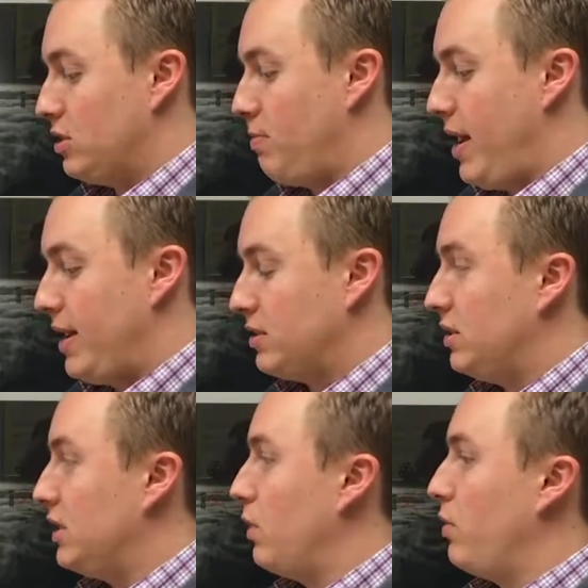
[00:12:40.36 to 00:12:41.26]
maze
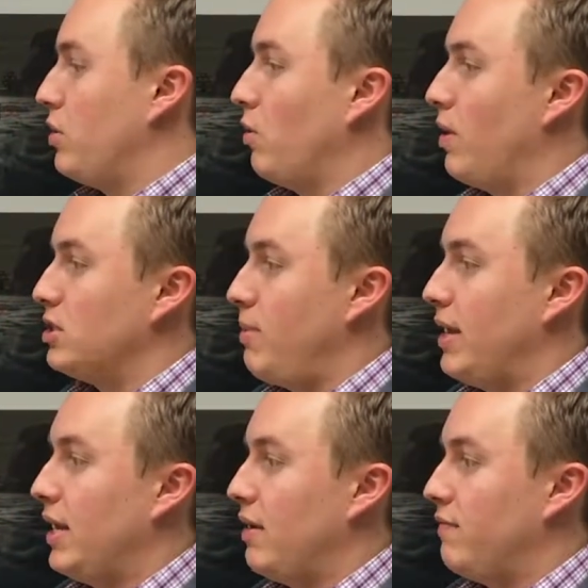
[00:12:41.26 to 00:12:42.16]
and deal with your
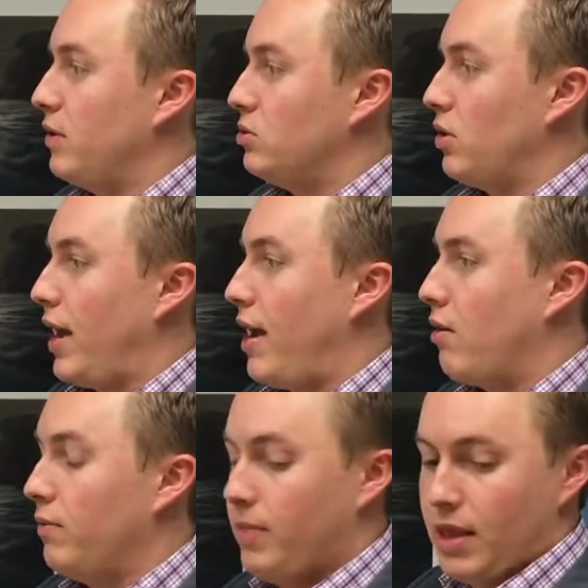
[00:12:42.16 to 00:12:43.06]
resume getting filtered out.